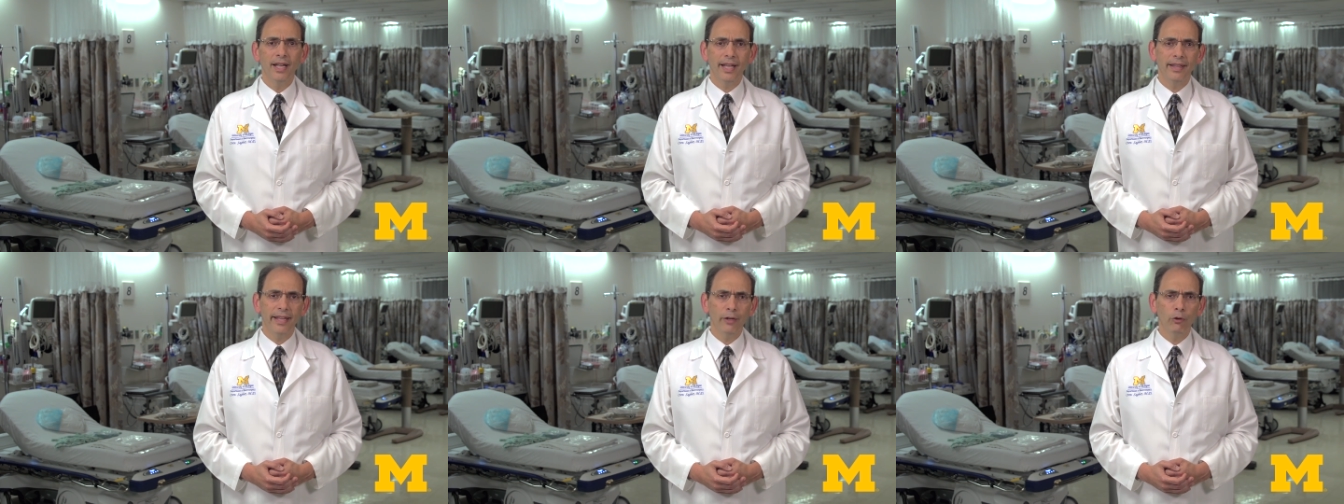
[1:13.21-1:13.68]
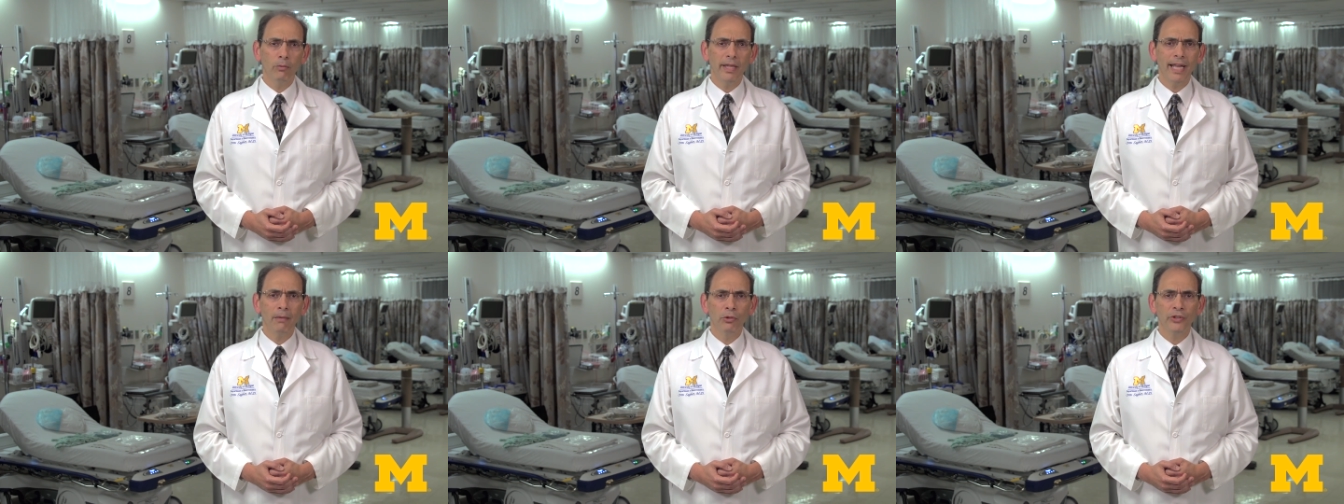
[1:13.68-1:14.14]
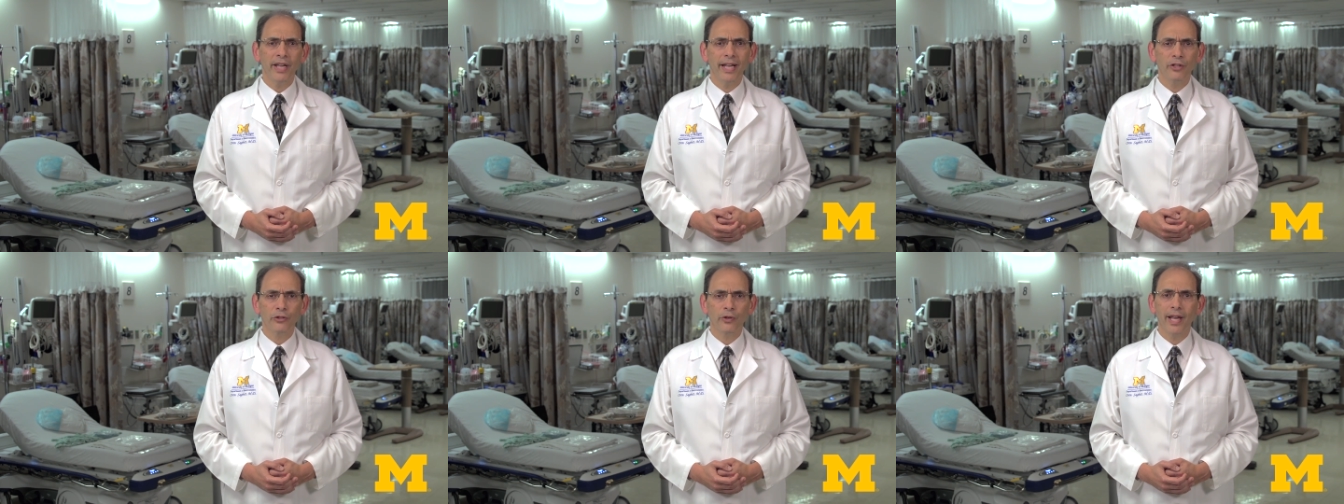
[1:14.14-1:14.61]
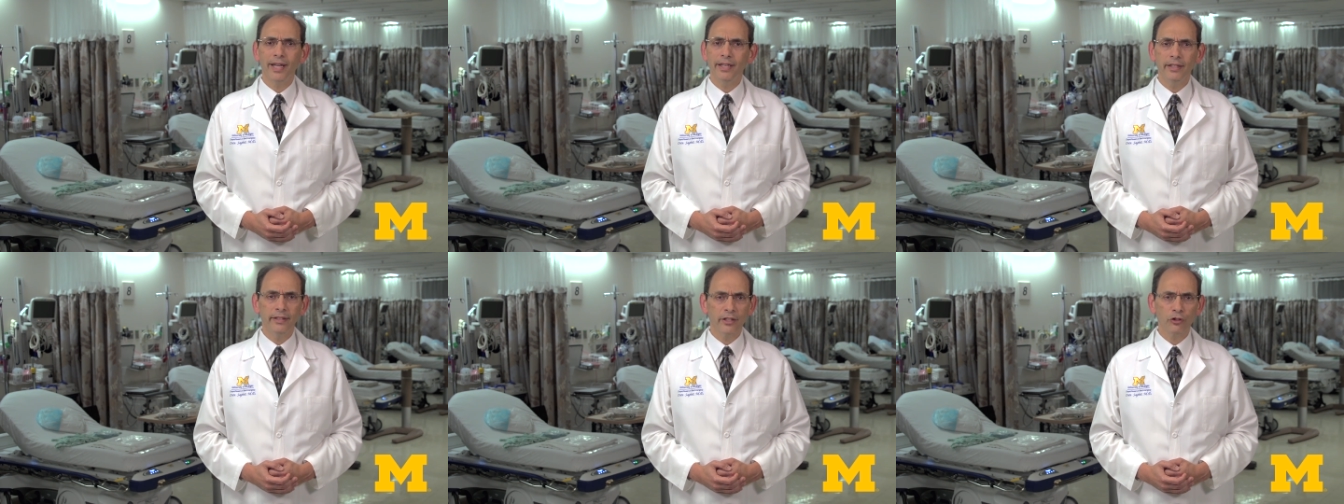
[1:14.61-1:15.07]
and they will be able to answer
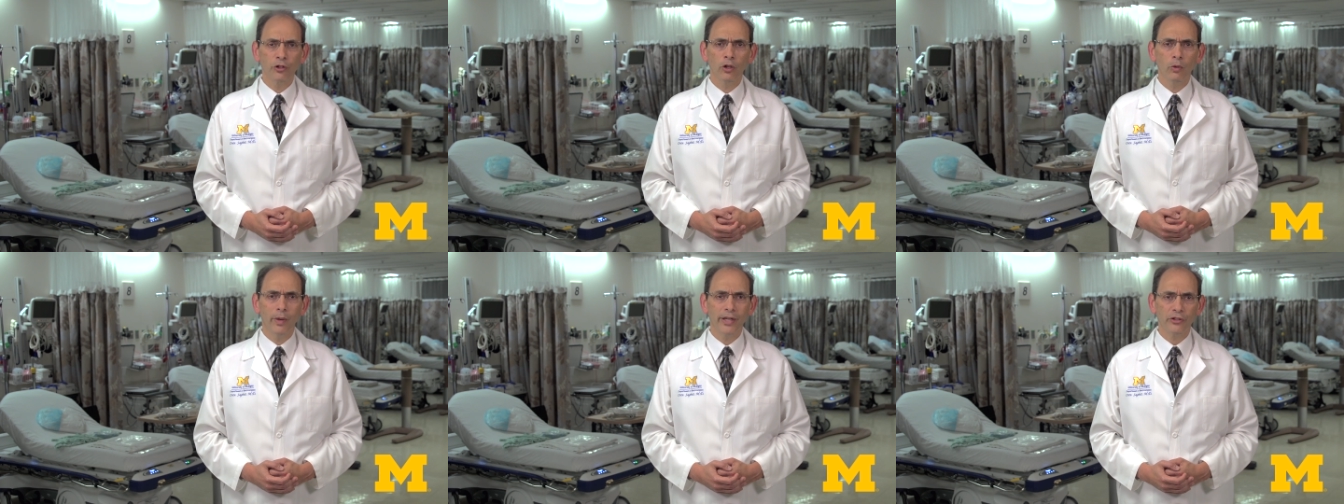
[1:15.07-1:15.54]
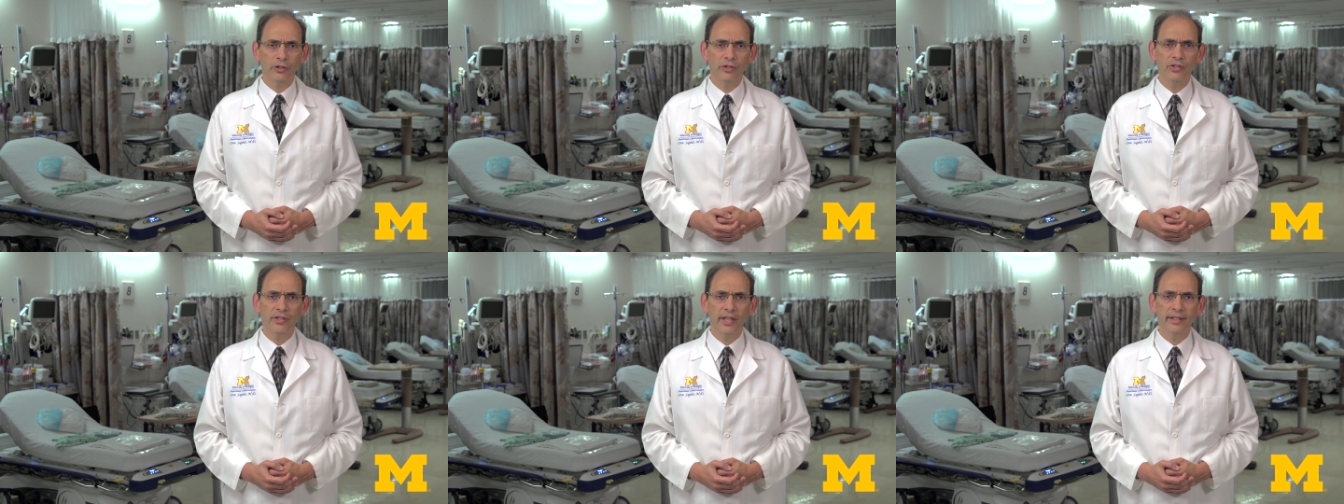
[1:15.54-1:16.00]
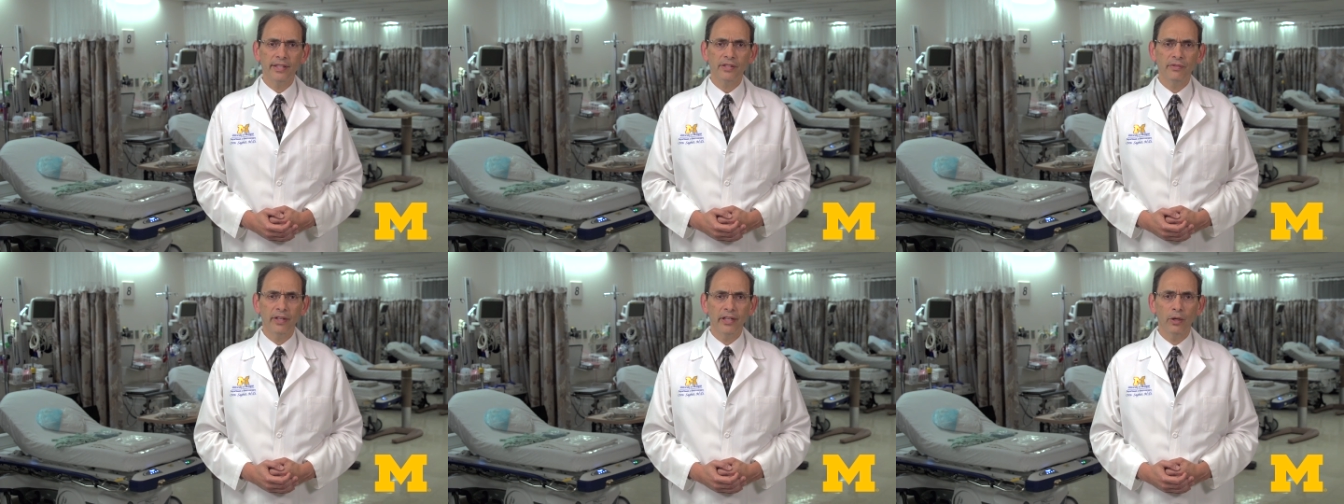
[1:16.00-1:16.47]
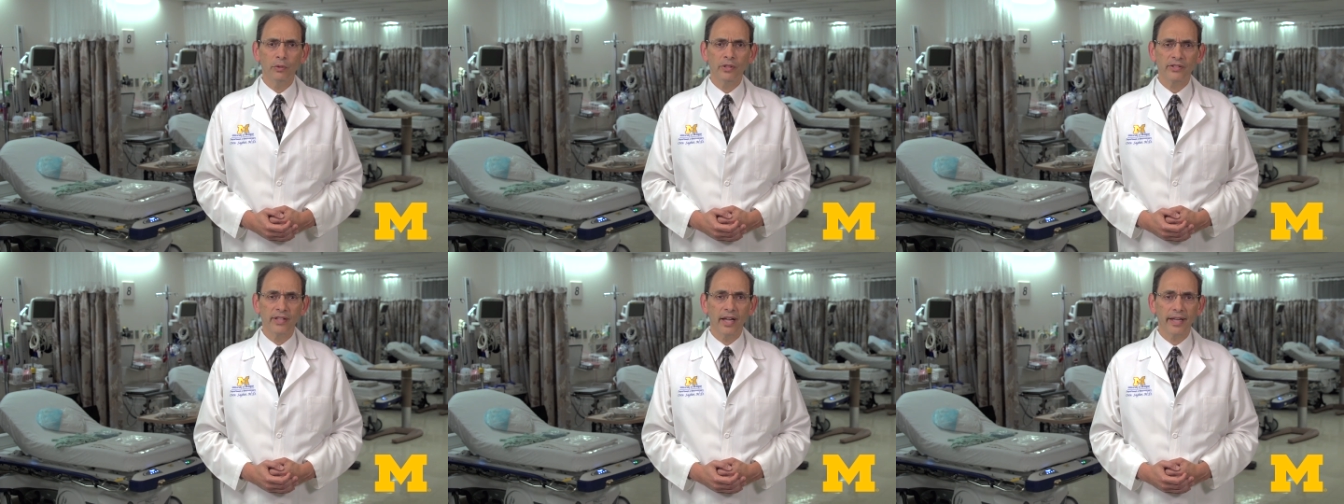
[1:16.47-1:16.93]
any additional questions that this video
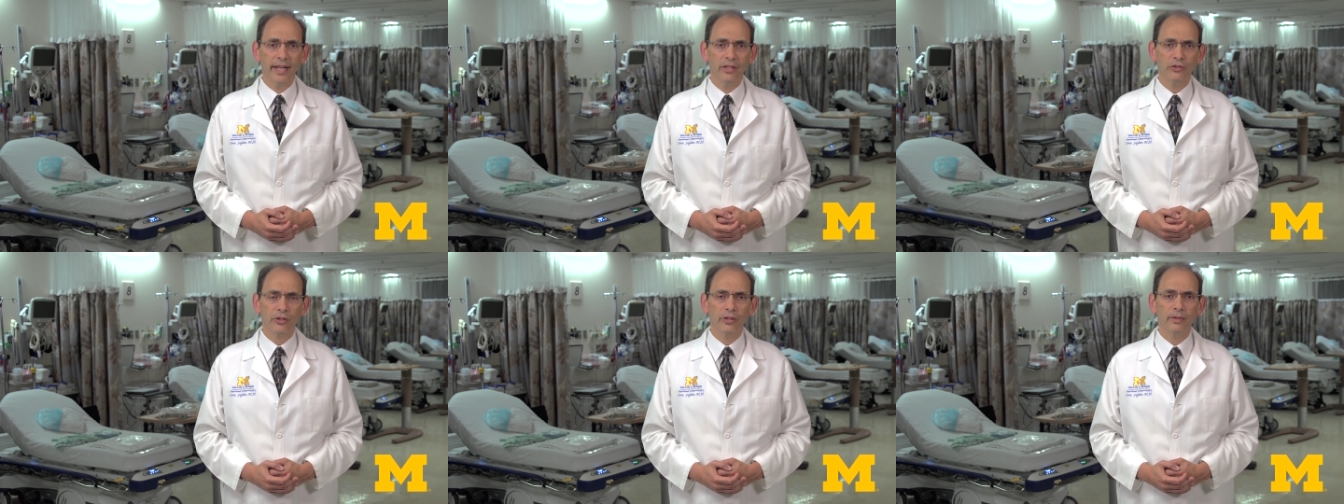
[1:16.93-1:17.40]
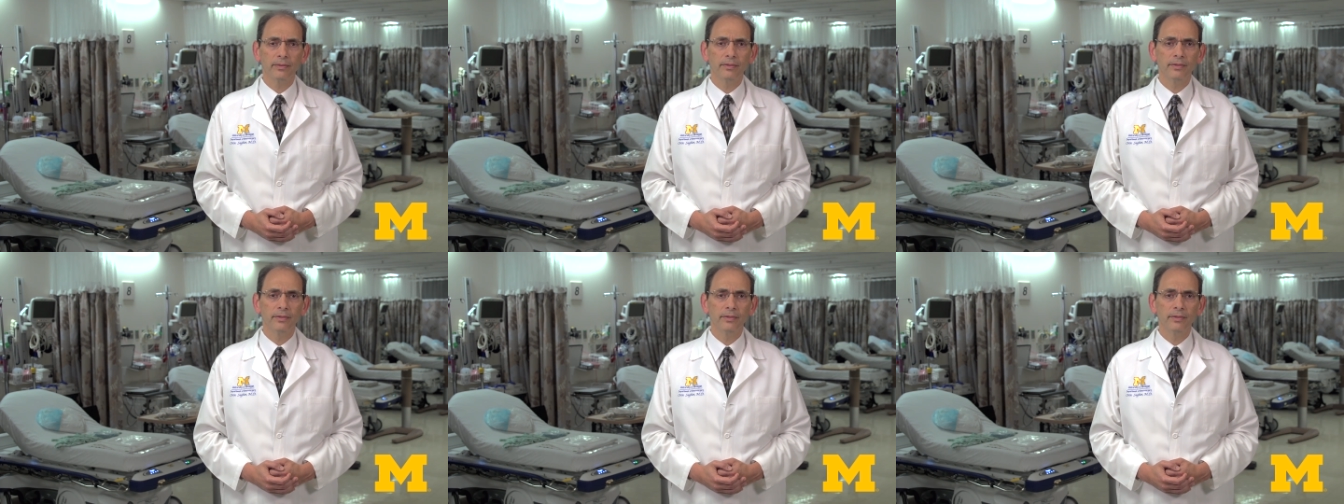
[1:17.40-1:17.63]
does not answer.